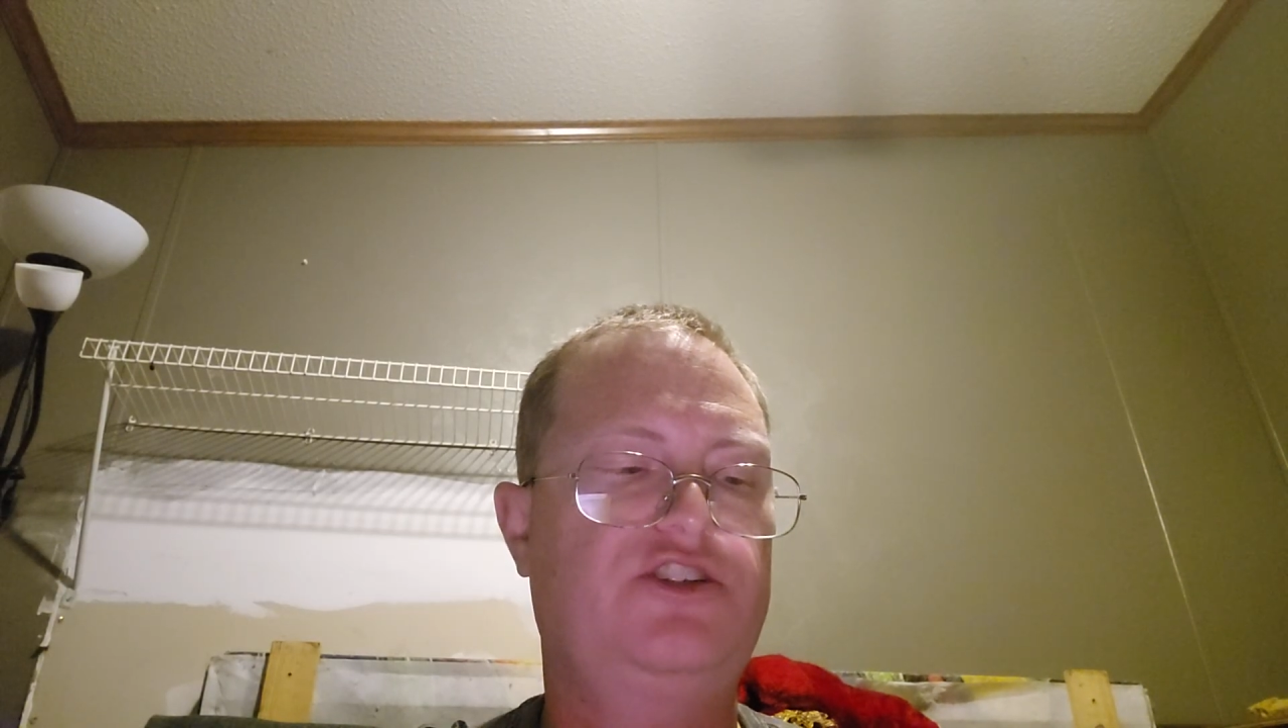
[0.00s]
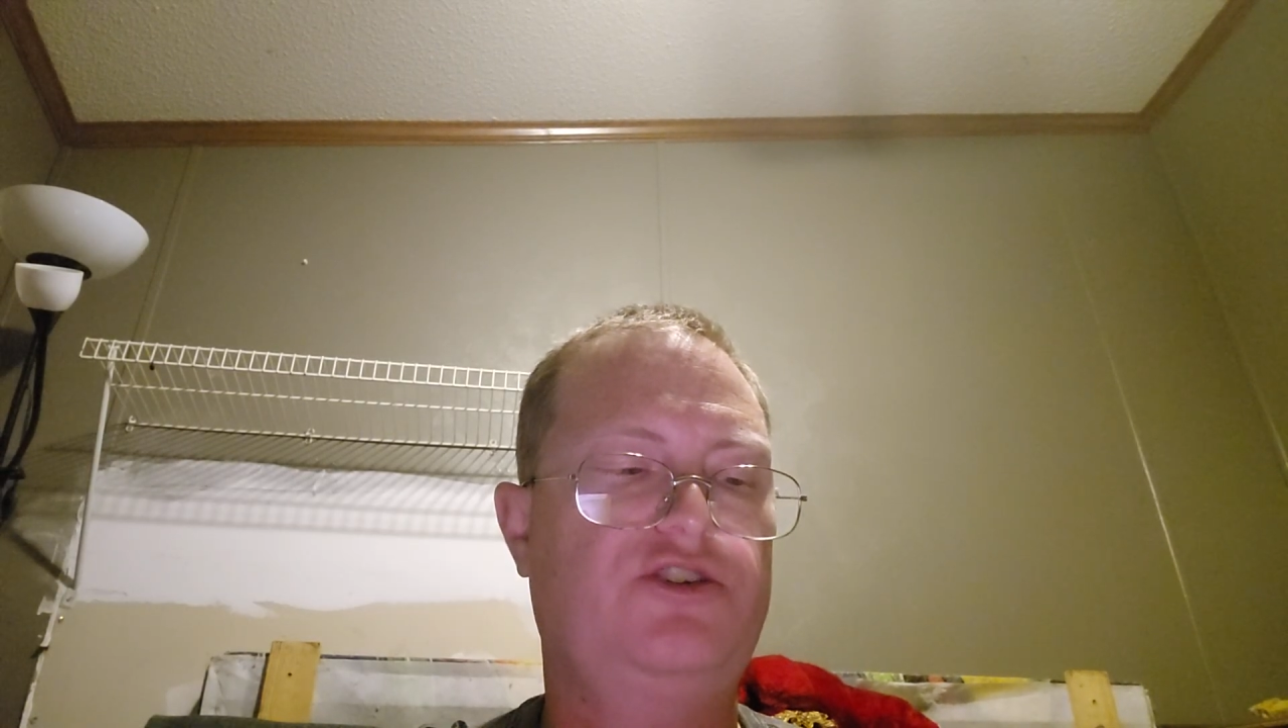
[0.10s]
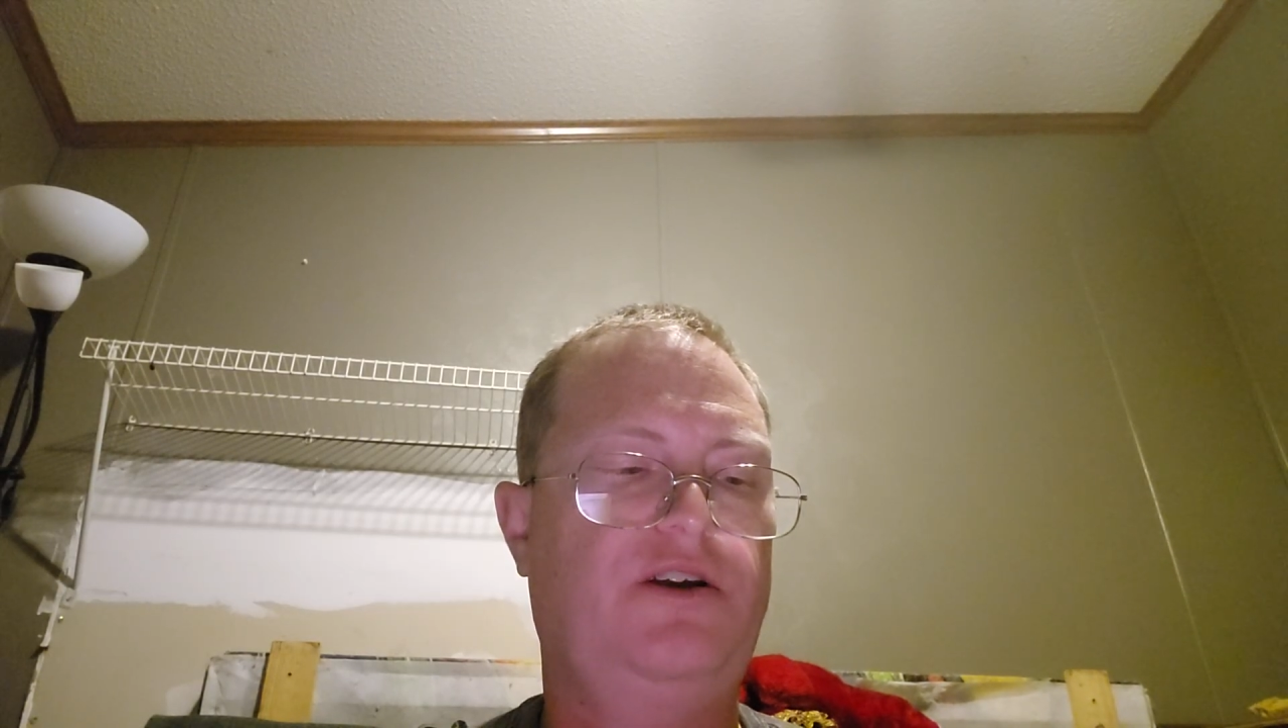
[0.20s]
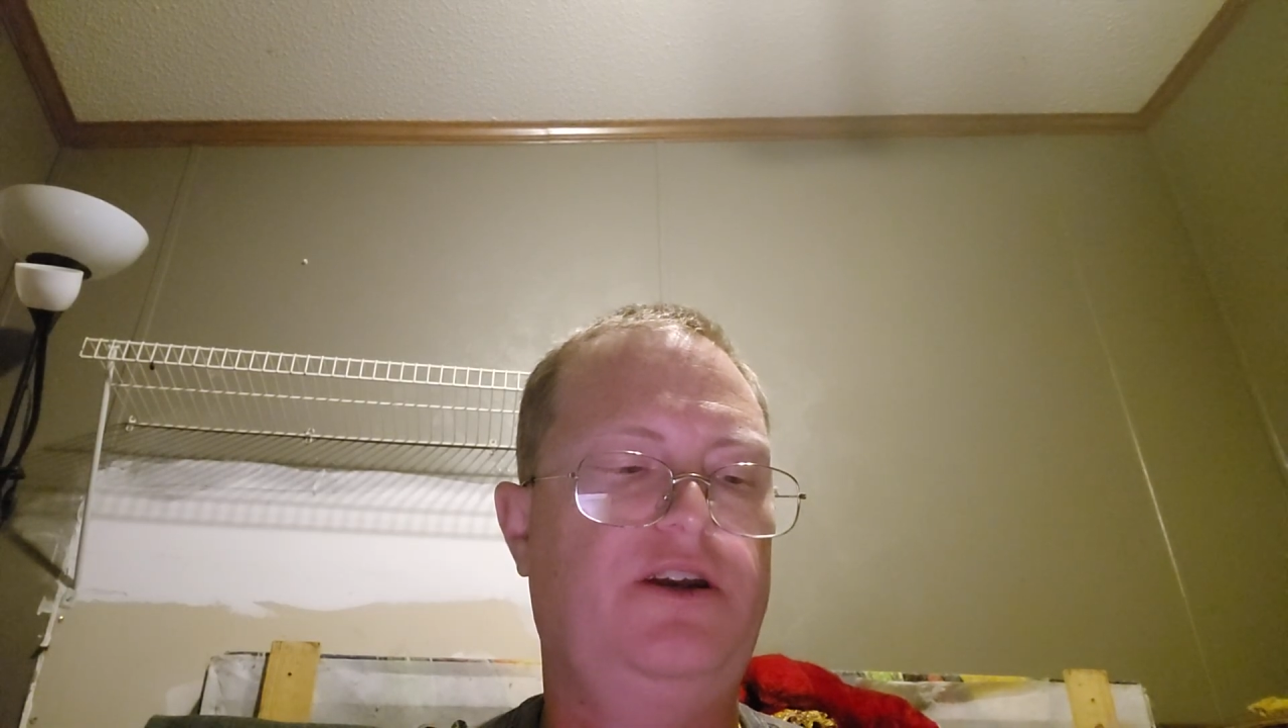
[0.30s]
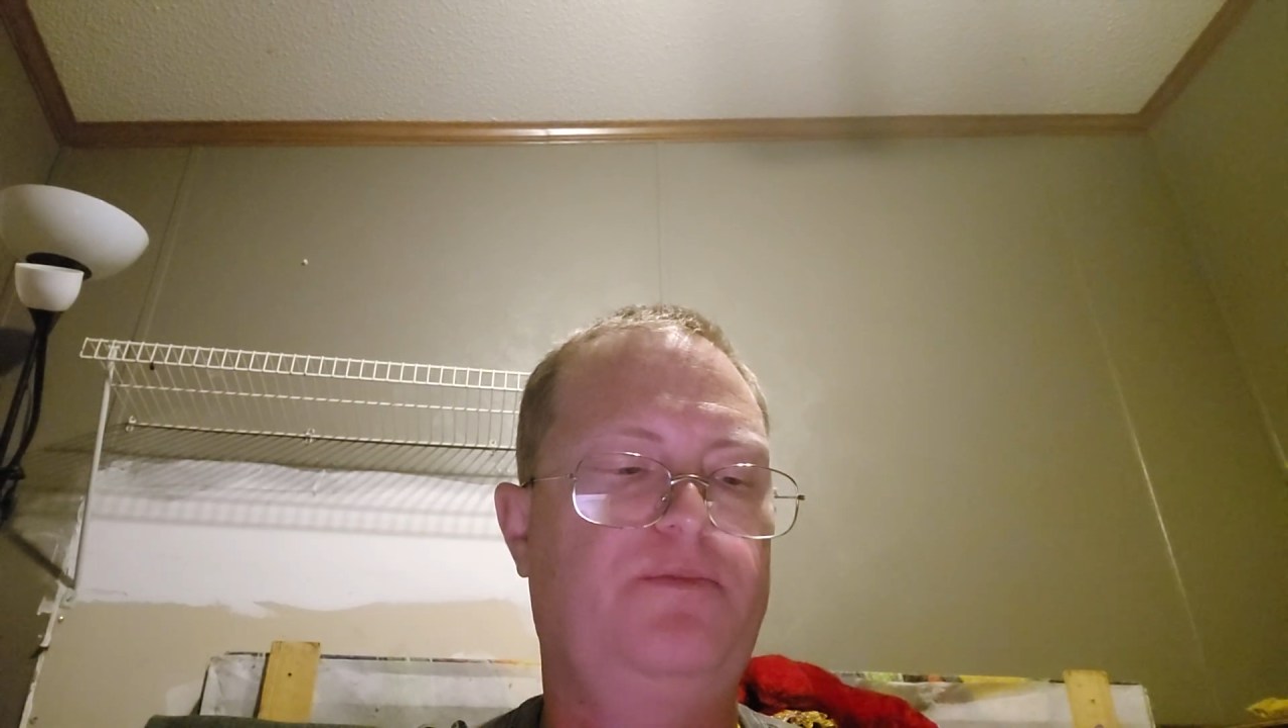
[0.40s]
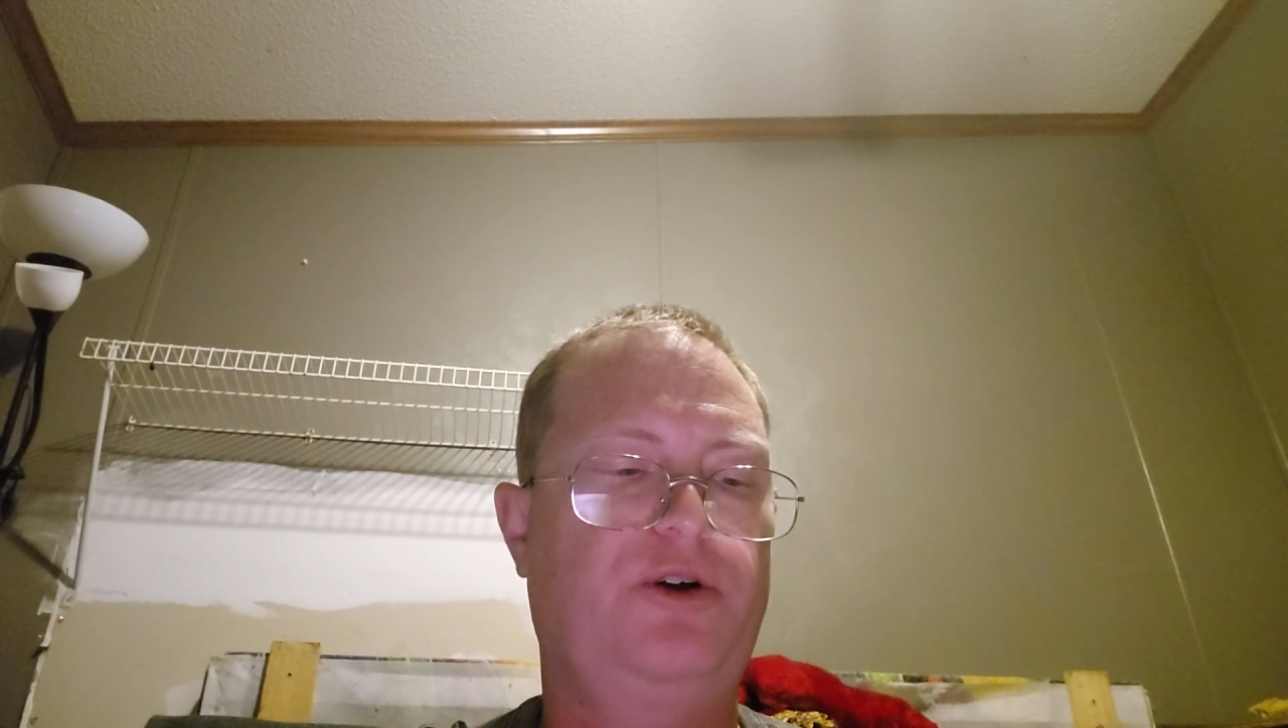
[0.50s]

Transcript: training